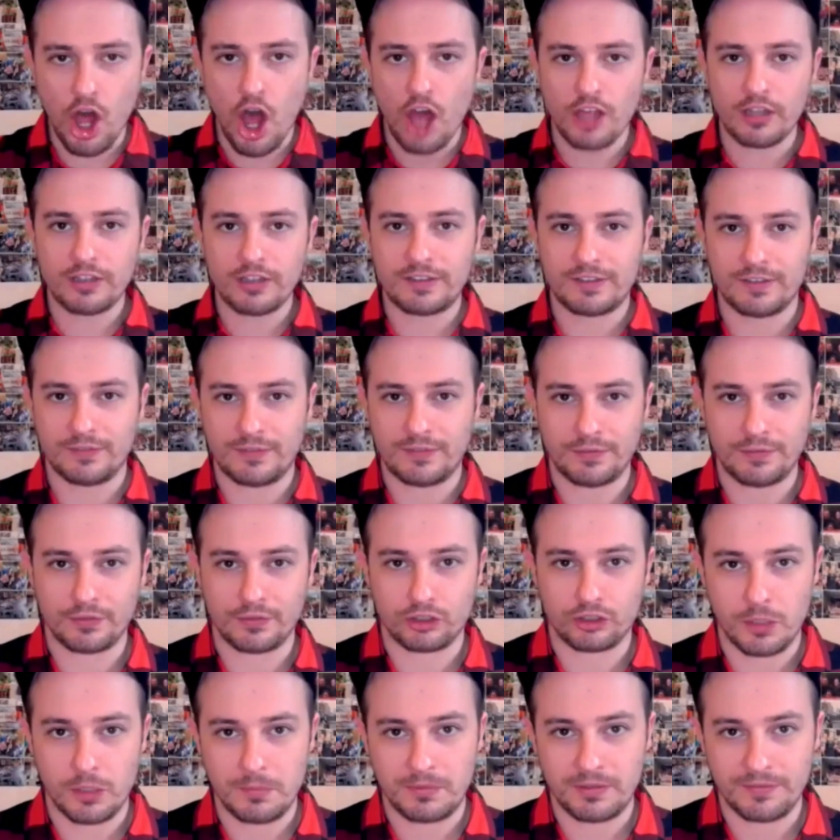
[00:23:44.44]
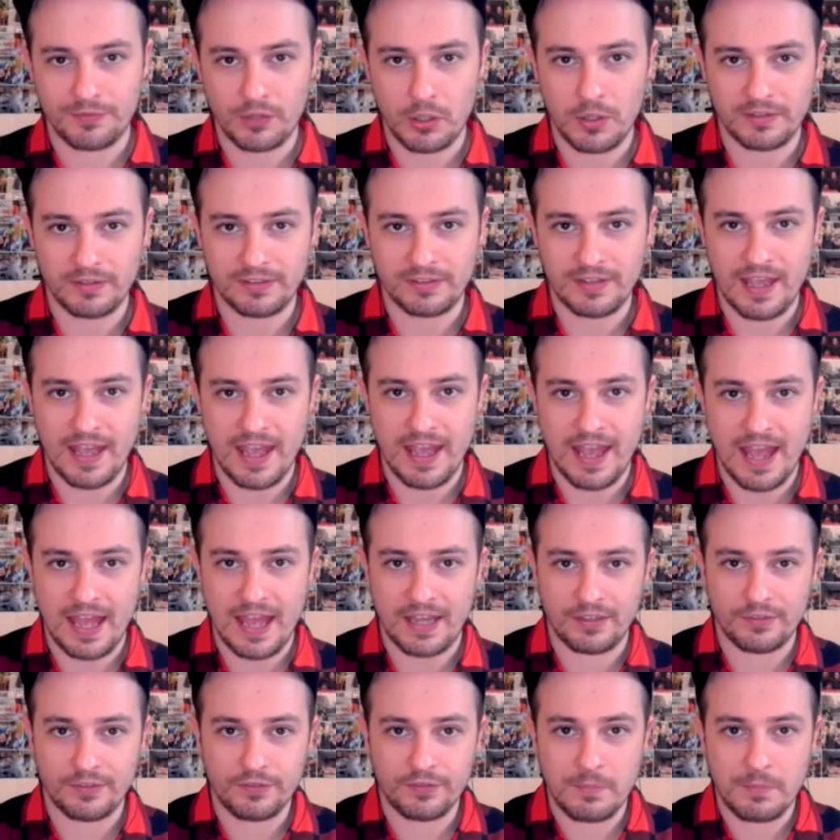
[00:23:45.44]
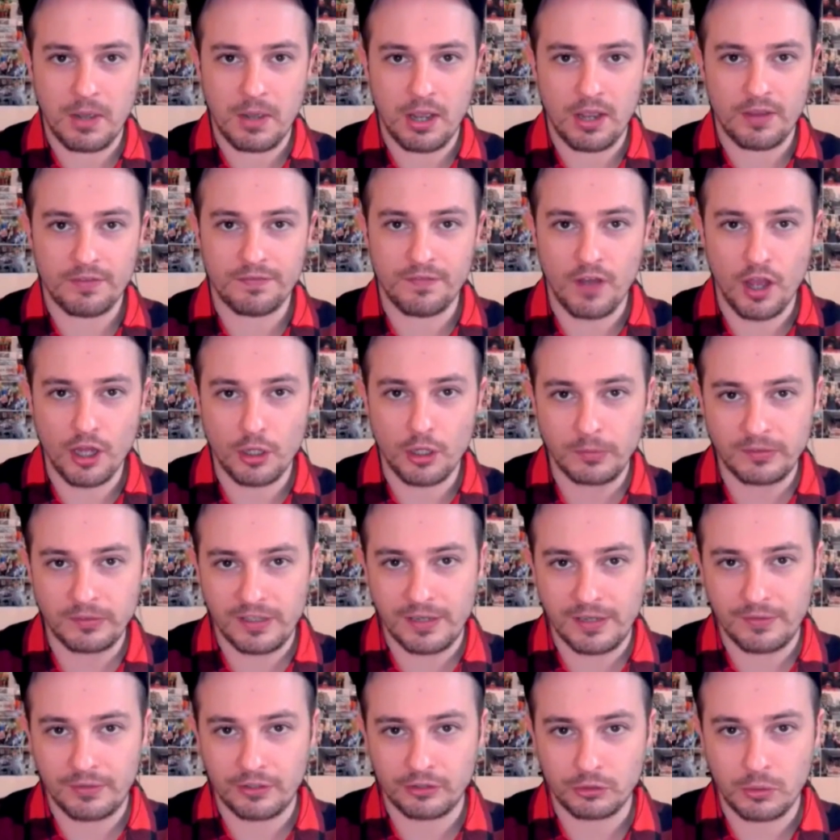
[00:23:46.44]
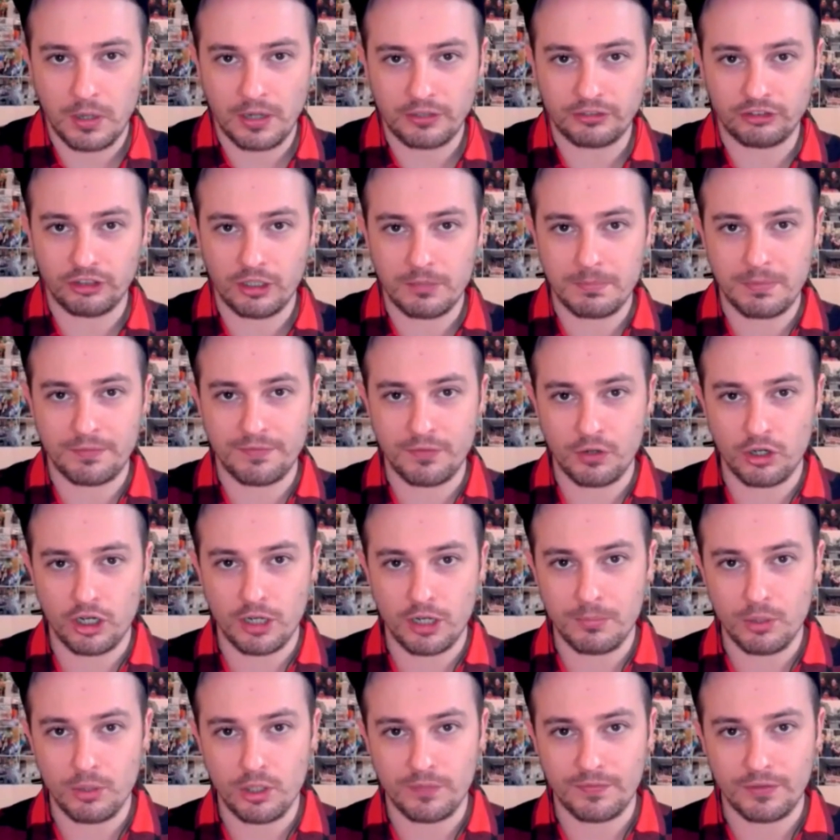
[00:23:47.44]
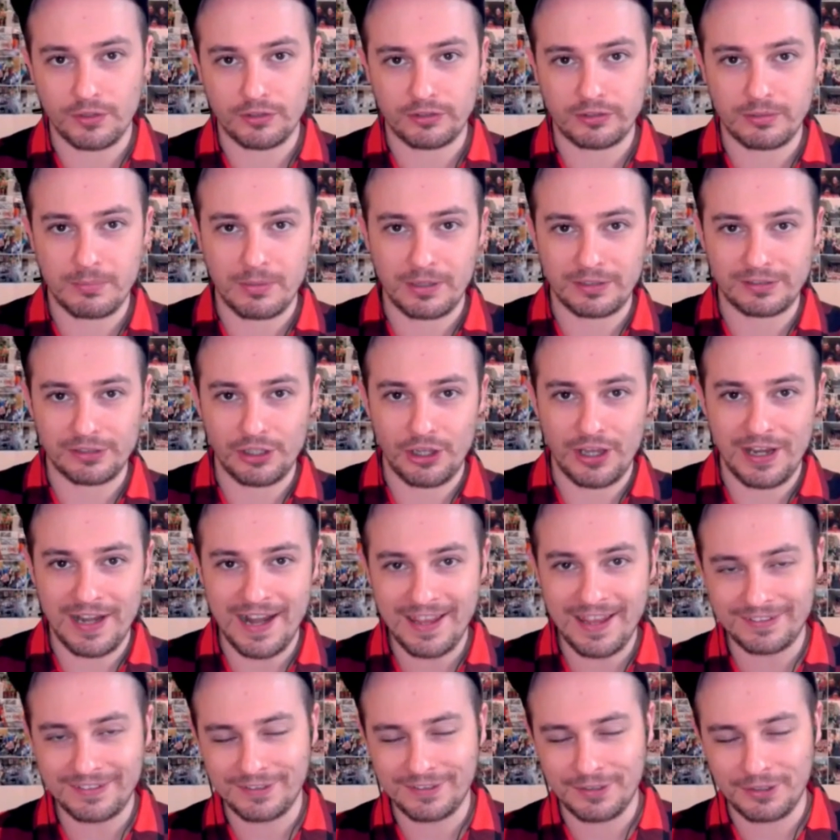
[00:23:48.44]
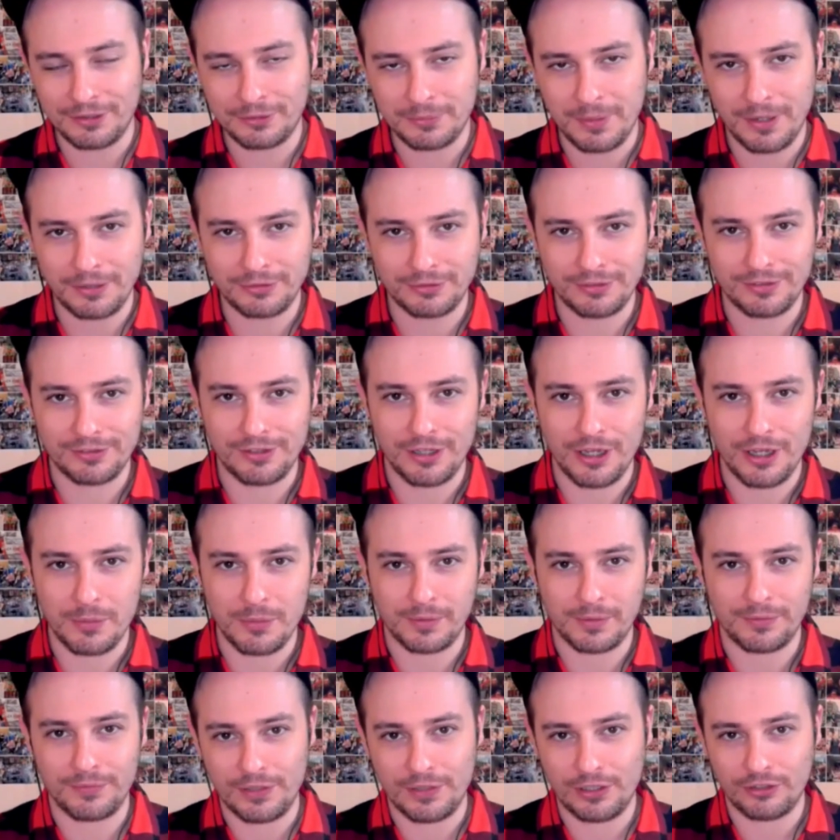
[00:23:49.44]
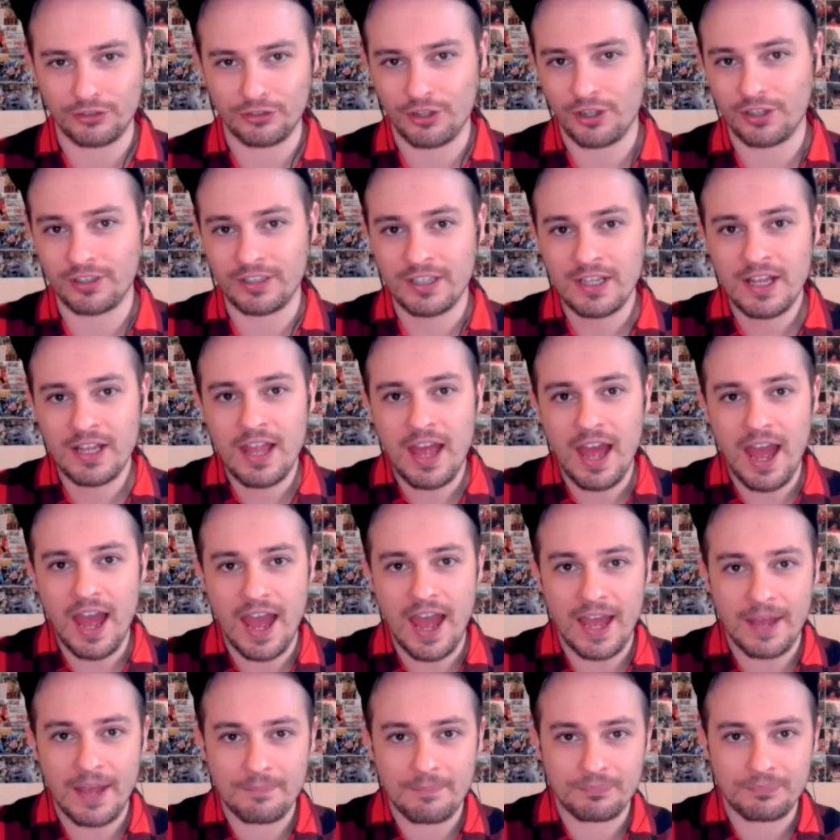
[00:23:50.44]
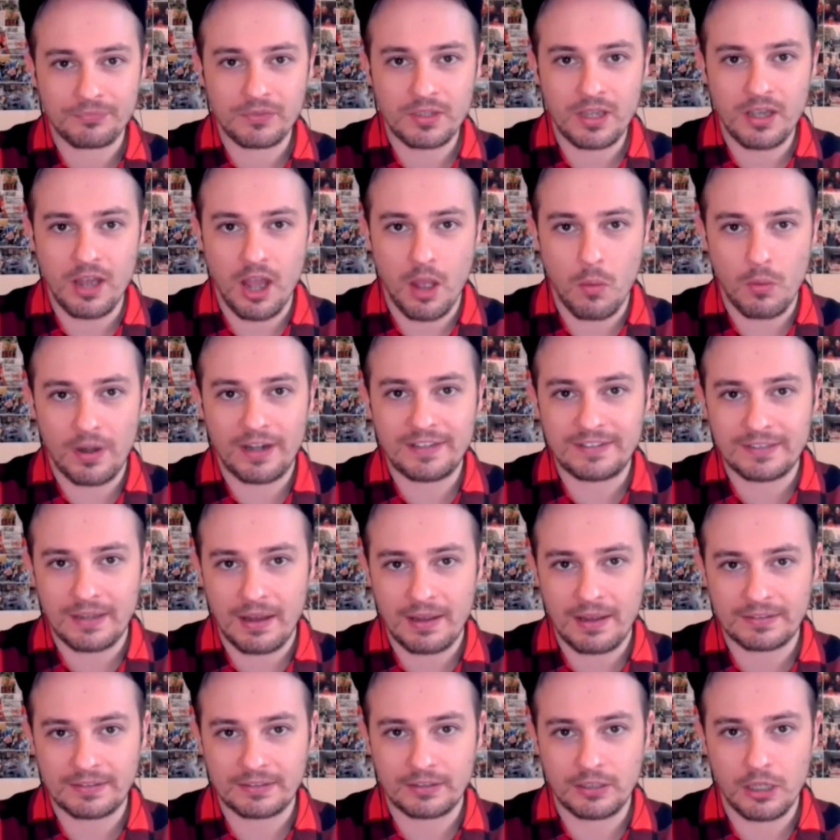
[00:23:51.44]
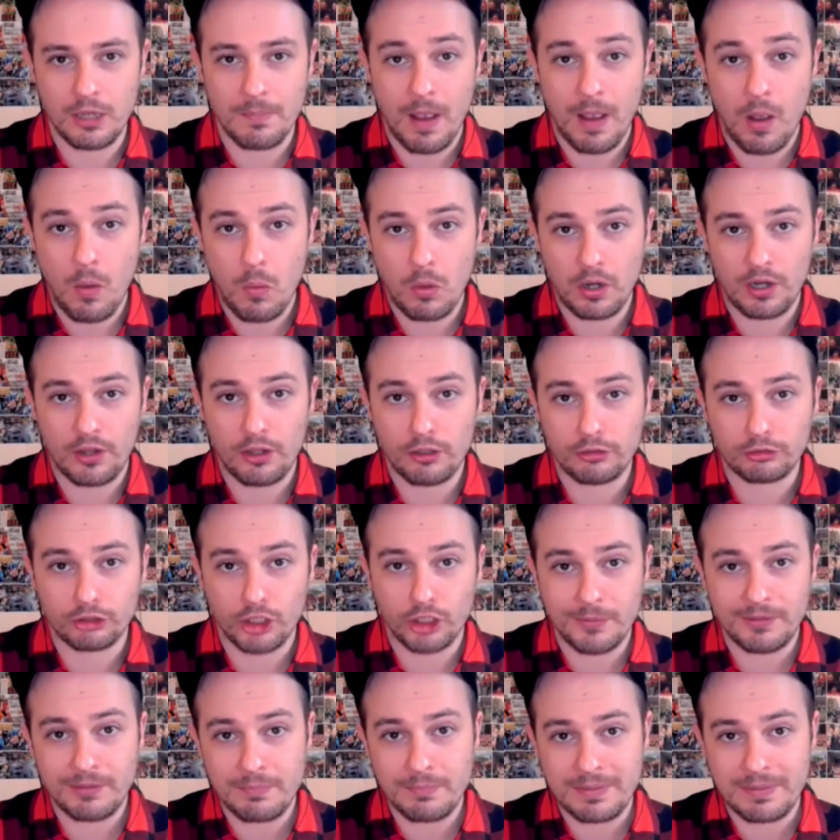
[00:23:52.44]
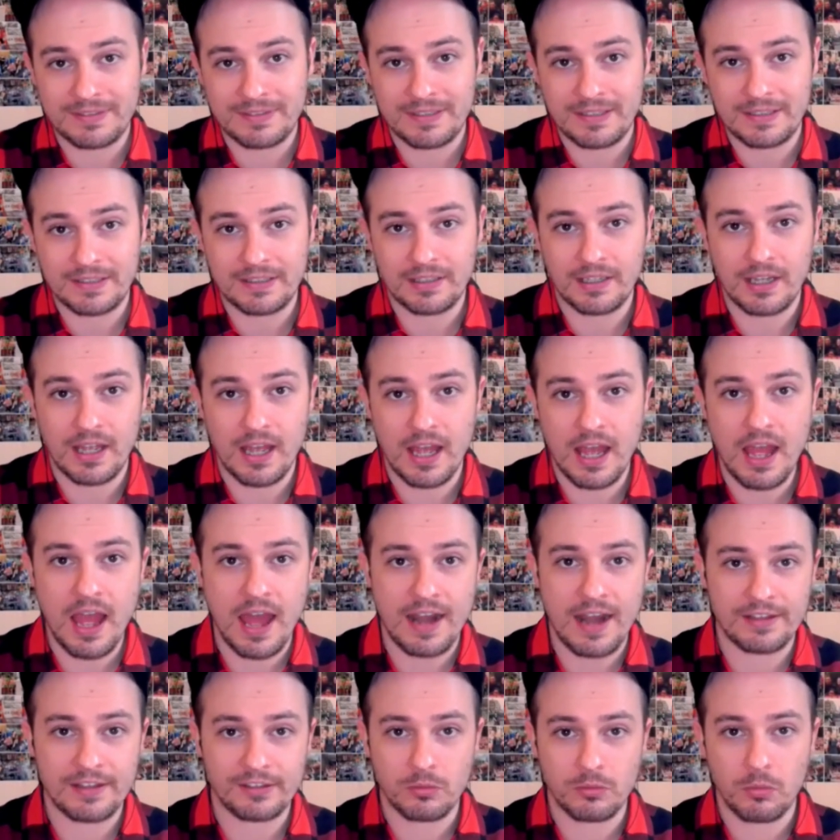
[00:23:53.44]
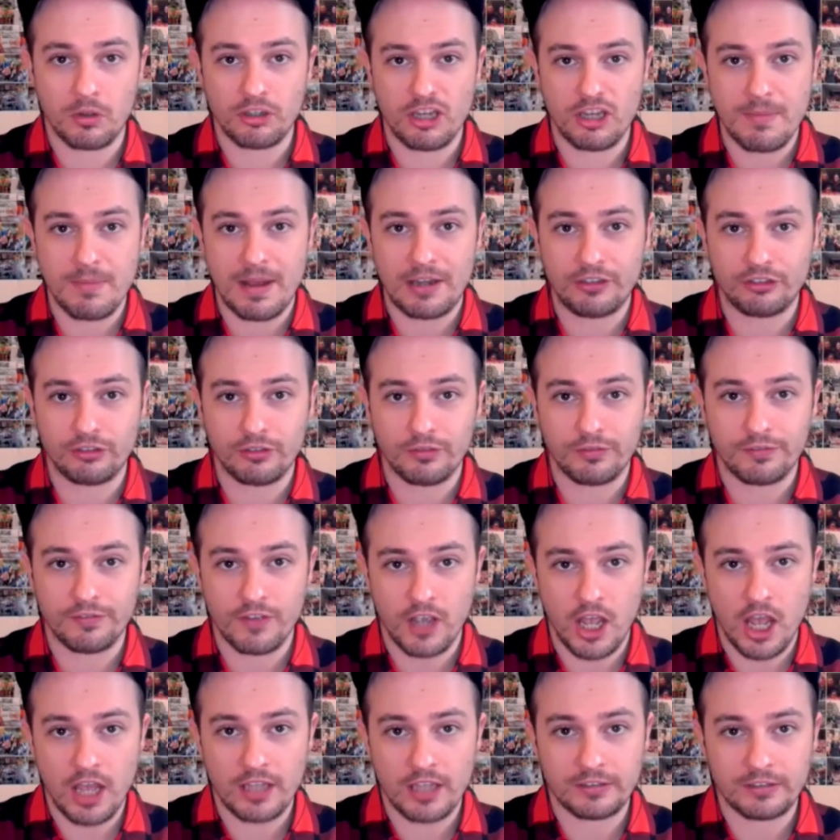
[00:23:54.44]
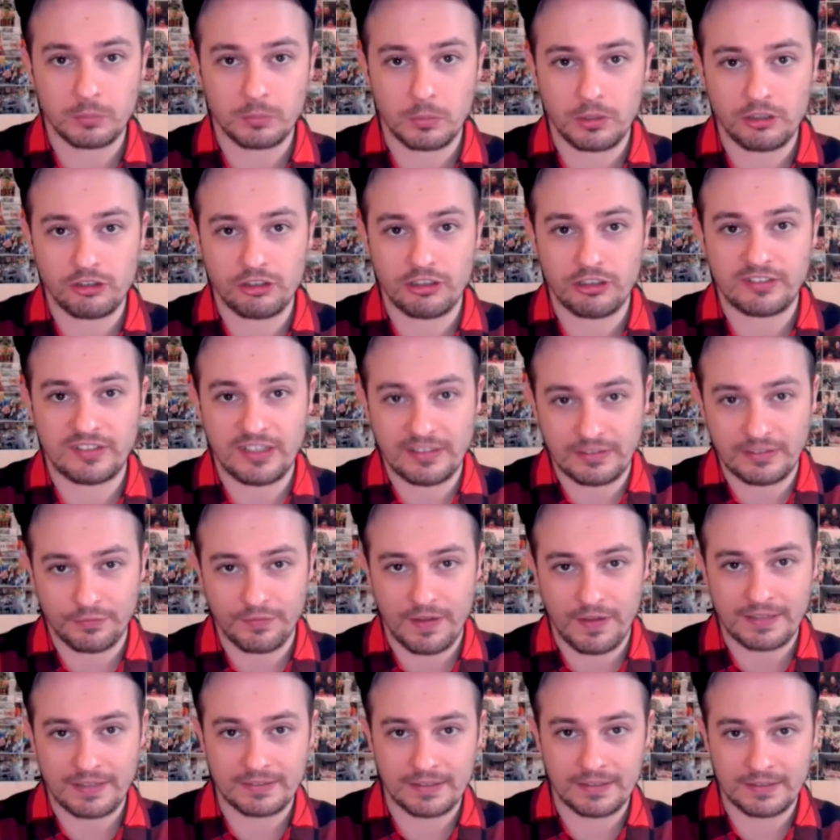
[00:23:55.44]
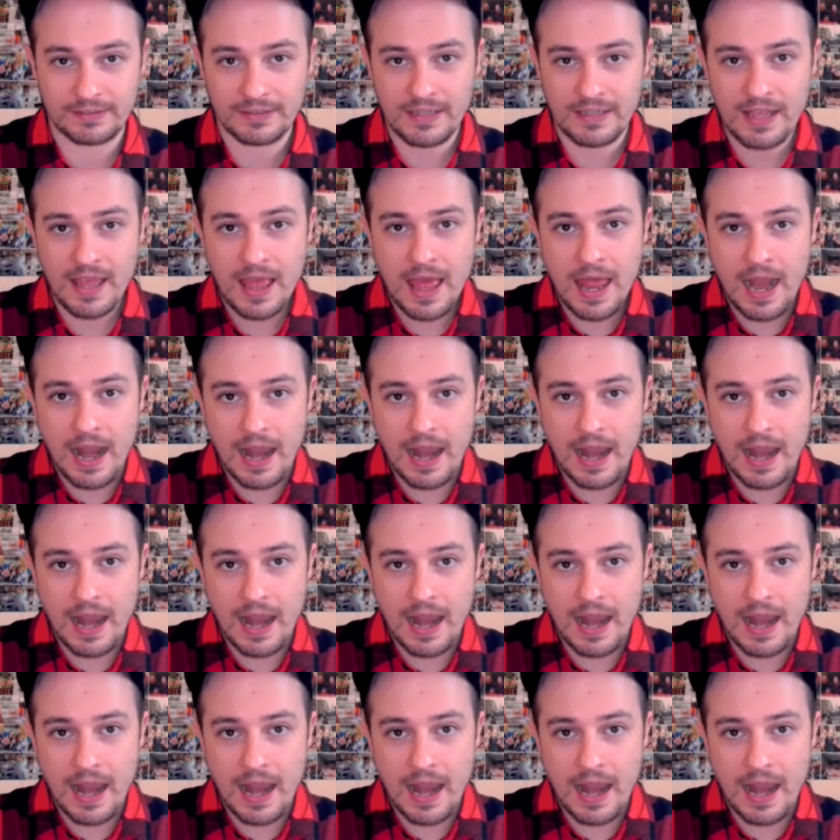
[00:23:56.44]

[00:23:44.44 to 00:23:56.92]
lots of different groups of voters there. And for my final serious question, before I move on to my slightly less serious questions that I always finish on, I wanted to ask you about one of those groups in particular. And it's the one you mentioned first, which is disaffected